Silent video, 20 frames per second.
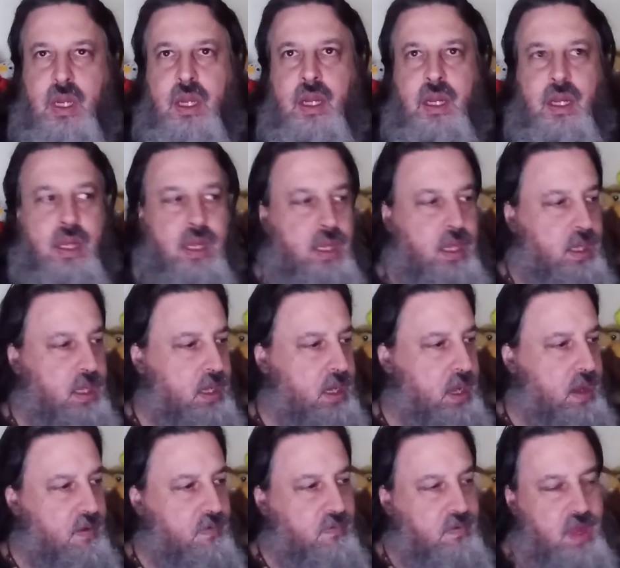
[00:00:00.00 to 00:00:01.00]

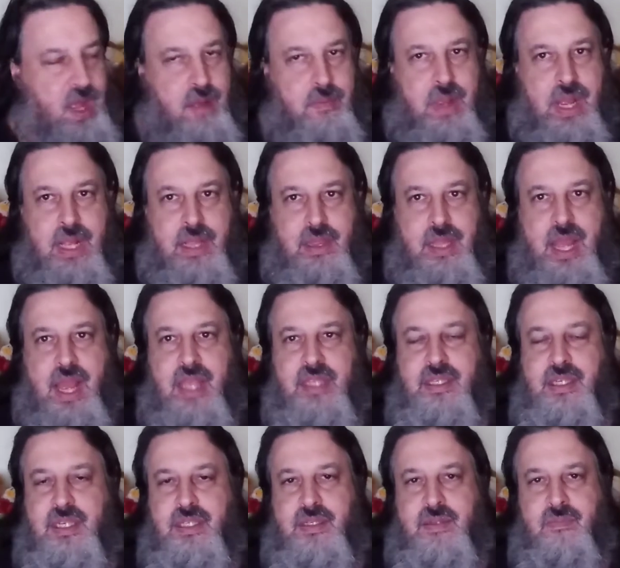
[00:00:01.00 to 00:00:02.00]
I've got my
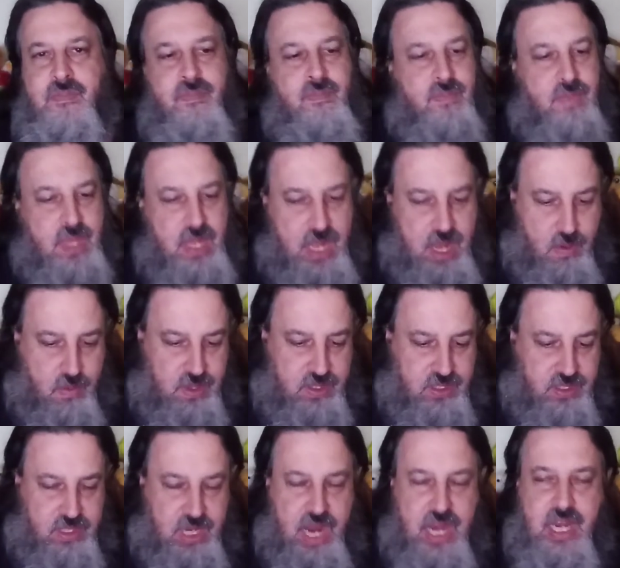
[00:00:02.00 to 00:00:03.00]
glasses. It
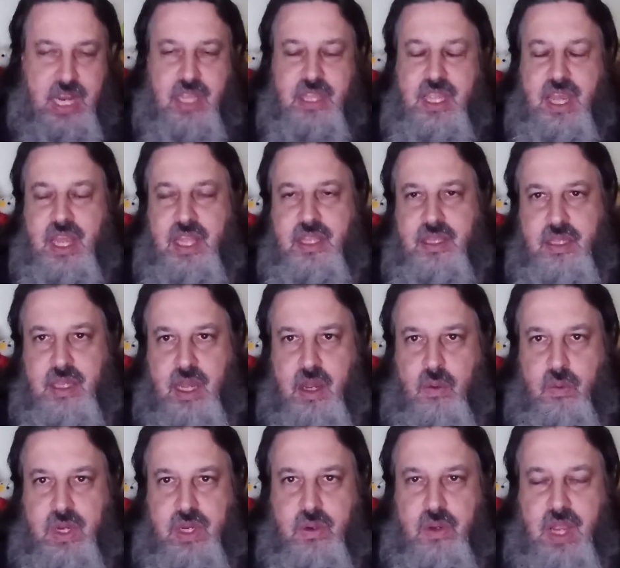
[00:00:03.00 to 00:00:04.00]
was stated
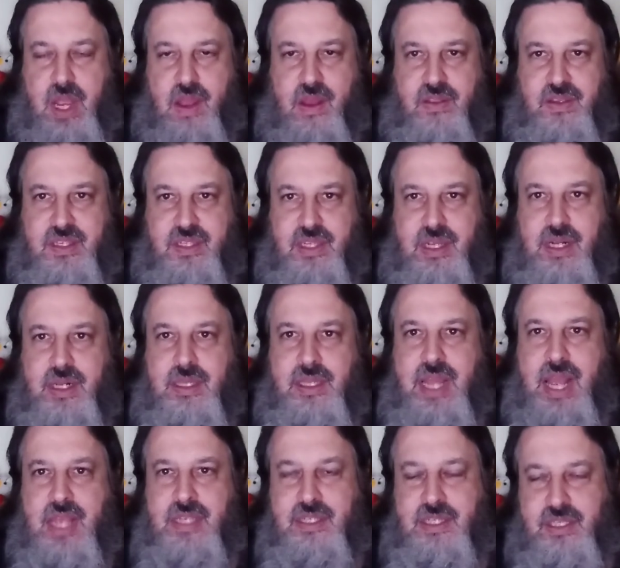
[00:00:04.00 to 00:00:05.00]
that when you had
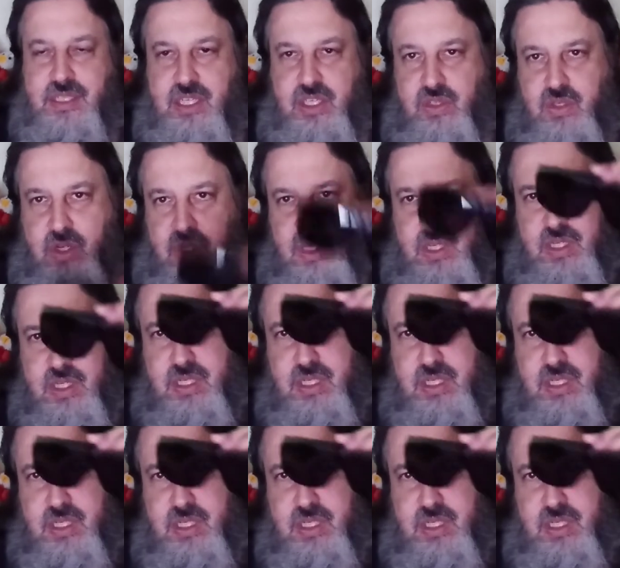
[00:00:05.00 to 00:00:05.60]
sunglasses that you couldn't